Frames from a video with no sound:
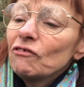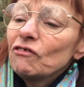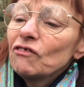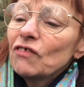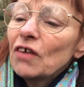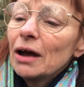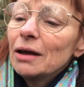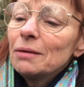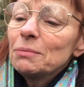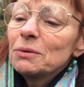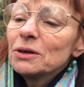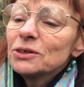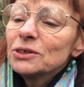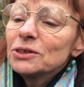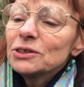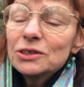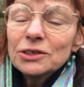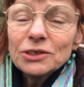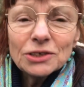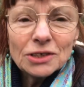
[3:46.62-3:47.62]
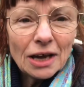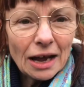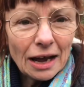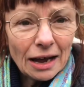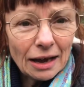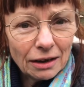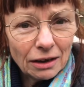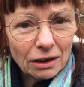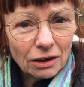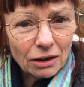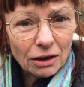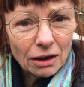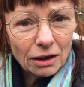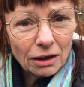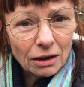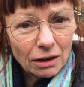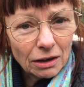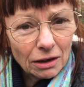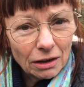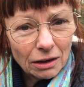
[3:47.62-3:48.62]
fibres that anchor
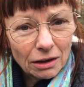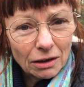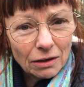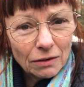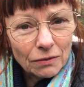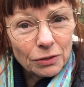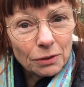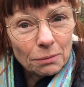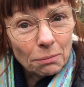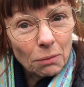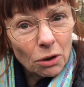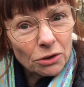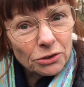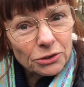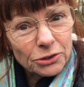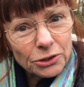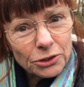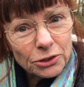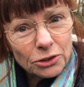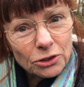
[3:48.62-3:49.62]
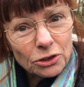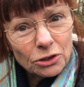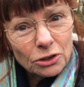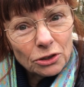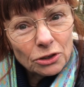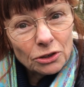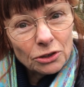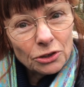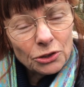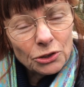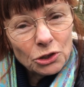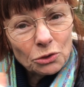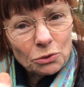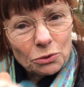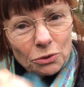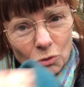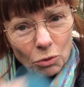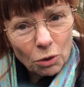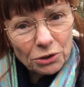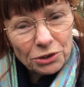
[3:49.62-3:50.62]
the moss to
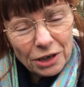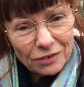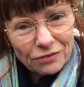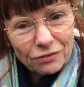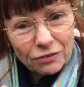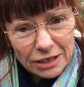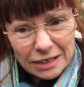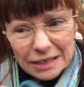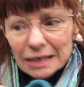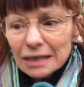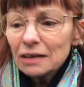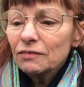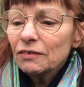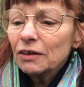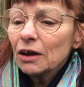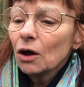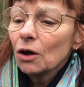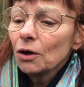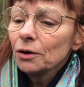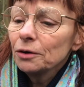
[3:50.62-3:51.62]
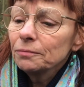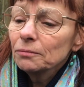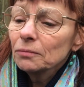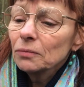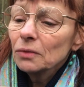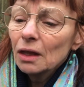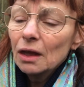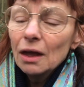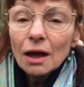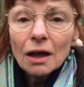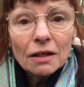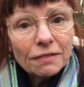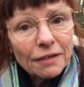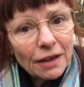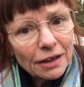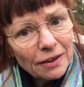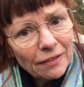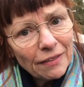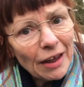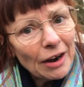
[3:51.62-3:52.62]
whatever it's living on.
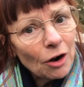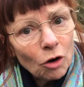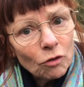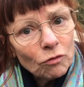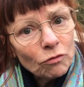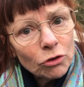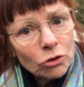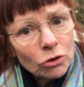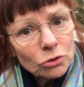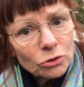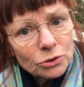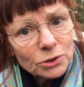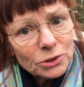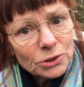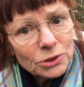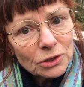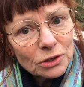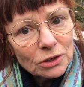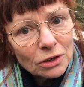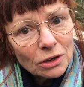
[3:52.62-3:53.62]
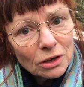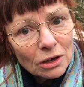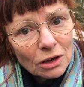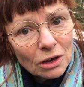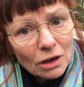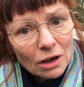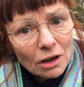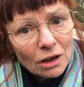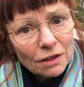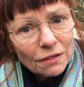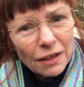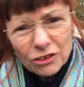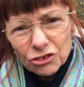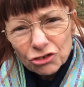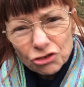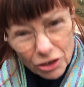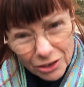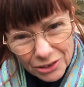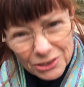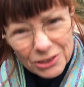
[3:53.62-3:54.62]
They're not roots. That's
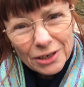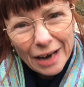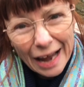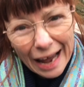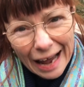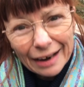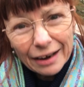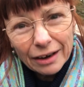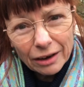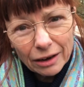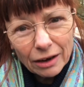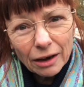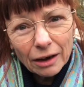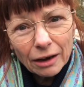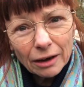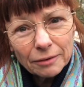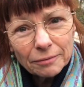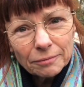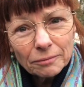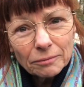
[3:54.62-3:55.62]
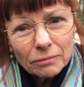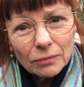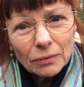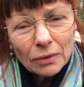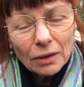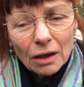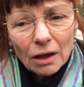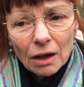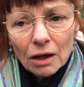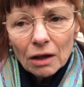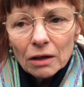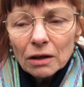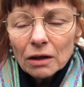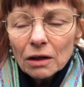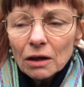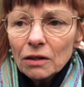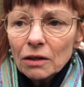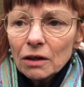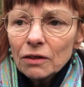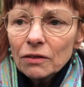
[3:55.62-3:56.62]
just an anchor.
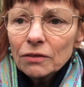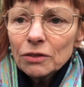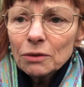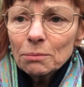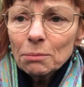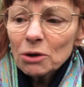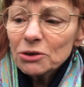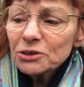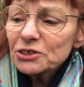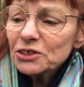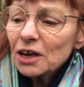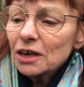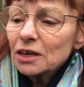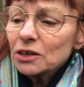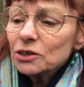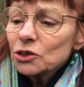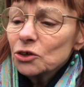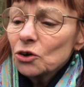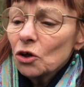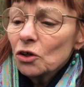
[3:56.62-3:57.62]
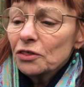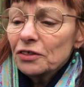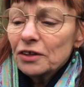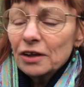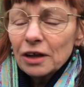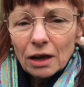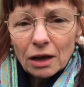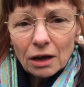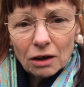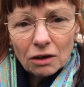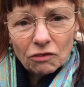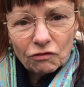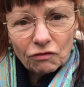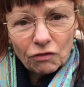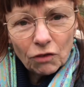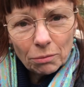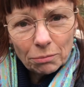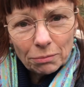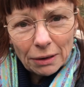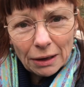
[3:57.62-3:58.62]
The moss takes nothing
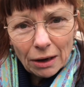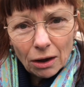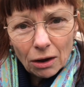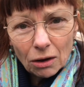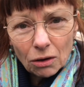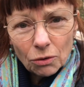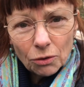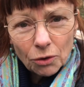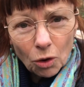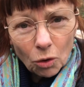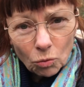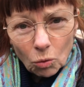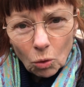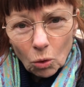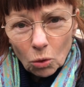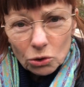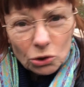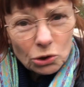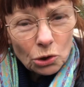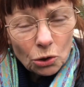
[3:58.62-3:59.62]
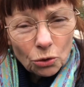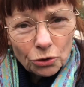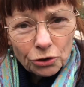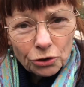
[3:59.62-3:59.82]
from below, not water or